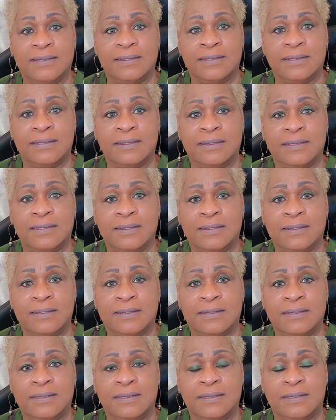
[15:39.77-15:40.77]

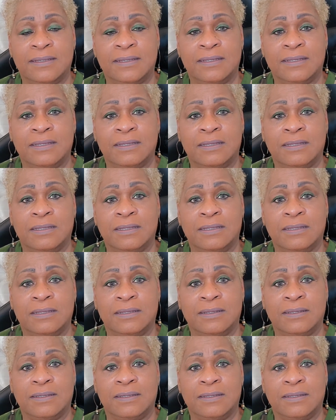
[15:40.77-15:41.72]
(no one is talking)